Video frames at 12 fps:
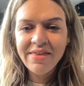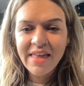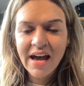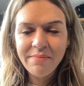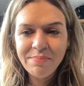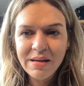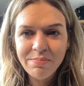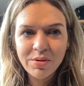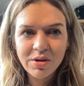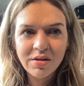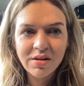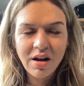and that
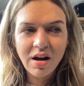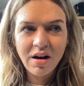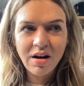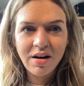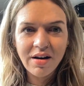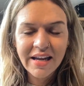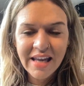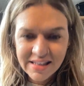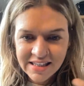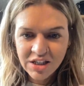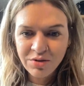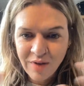people are get
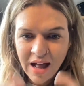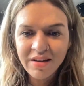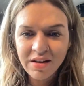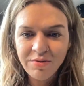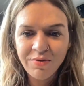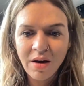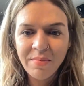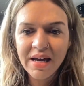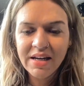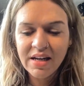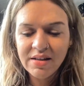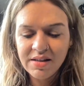such value from
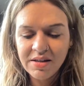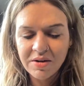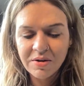it. And so